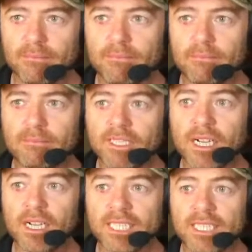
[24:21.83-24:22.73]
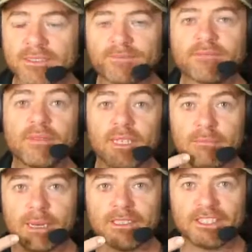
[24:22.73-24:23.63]
started a
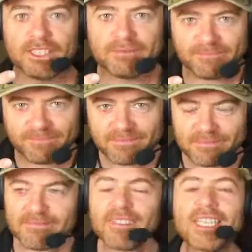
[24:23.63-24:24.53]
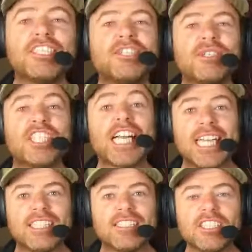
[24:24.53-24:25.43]
belch to do a
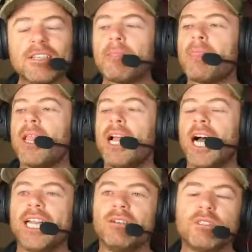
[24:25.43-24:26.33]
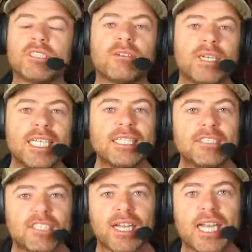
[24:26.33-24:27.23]
challenge, and it was to release a
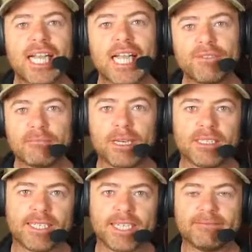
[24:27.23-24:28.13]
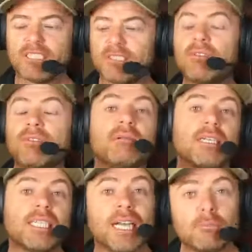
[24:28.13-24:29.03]
track every Monday. So every
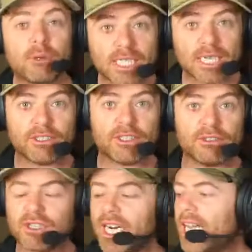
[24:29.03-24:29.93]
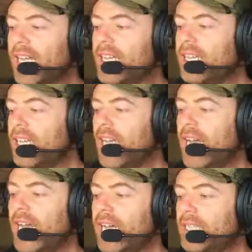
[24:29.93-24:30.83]
Monday I put out a new track,
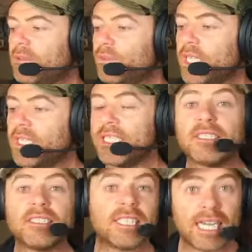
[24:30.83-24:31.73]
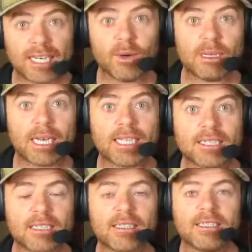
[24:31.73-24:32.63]
and we'll listen to that a little bit
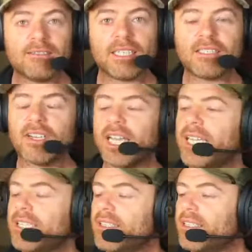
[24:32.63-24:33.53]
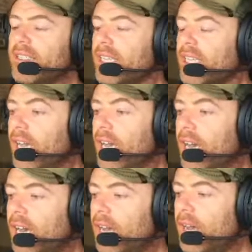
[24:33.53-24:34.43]
later, if that's okay.
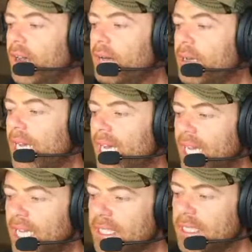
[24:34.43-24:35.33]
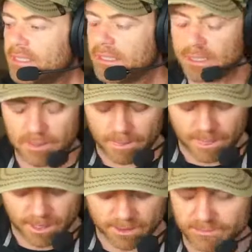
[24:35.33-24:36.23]
And
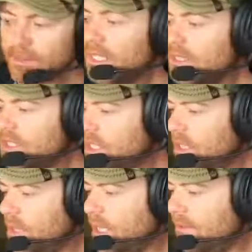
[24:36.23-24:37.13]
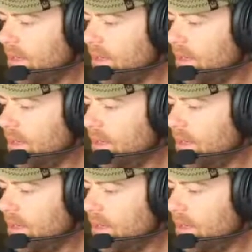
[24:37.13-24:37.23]
so if I